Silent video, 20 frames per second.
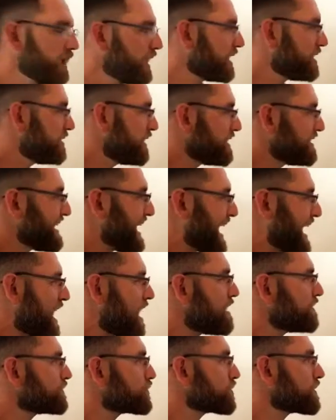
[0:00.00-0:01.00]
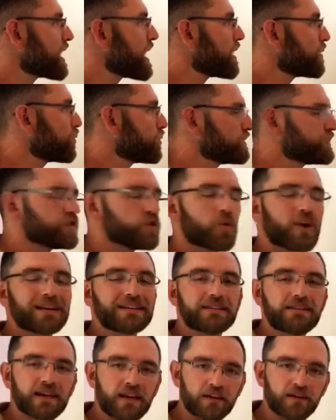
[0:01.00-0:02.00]
And then after that, once you
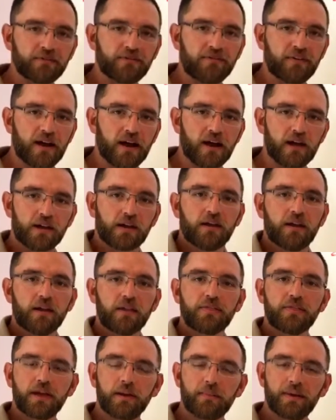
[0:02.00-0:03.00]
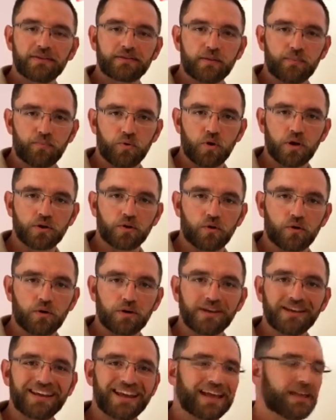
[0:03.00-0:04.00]
identify them as a priority,